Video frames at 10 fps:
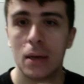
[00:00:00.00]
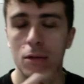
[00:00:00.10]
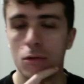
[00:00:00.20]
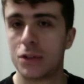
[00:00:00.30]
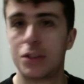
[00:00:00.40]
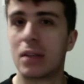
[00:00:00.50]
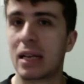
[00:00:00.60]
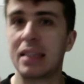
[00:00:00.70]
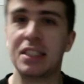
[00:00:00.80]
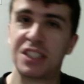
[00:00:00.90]
So
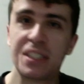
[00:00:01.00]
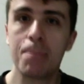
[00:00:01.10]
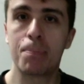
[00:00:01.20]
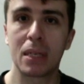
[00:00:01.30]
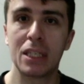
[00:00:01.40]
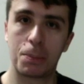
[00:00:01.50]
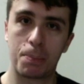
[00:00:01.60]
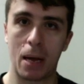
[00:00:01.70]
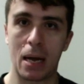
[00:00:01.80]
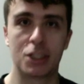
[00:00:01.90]
like the simplest
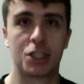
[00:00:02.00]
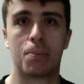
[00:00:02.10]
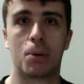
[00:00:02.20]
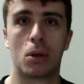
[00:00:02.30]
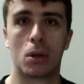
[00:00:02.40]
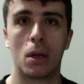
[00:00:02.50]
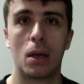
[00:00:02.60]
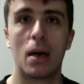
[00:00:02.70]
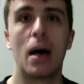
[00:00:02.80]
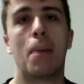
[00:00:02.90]
possible
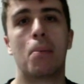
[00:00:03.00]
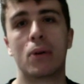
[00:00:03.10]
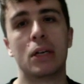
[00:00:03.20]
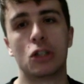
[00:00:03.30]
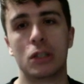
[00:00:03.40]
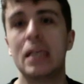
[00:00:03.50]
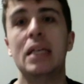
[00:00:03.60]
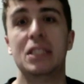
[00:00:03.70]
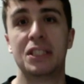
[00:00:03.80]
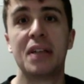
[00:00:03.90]
operation
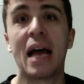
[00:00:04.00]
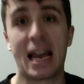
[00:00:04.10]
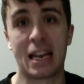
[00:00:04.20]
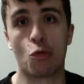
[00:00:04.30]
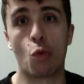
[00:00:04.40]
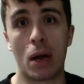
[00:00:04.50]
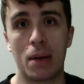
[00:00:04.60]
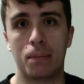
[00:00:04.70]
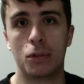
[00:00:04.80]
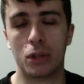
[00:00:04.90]
is adding 1
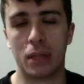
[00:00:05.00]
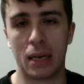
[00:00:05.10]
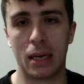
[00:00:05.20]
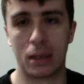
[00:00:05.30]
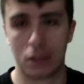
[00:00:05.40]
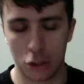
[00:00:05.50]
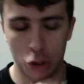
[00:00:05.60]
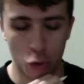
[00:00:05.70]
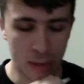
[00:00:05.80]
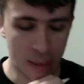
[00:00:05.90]
to
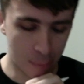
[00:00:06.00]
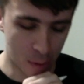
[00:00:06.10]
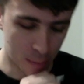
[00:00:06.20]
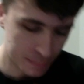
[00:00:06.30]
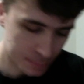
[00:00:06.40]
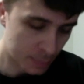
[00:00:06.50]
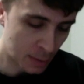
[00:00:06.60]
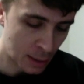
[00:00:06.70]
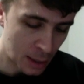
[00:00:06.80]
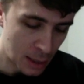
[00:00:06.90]
a number.
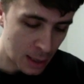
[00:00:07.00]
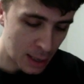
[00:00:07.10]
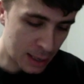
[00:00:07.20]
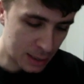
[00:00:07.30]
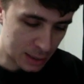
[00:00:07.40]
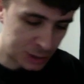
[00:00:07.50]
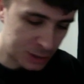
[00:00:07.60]
And let's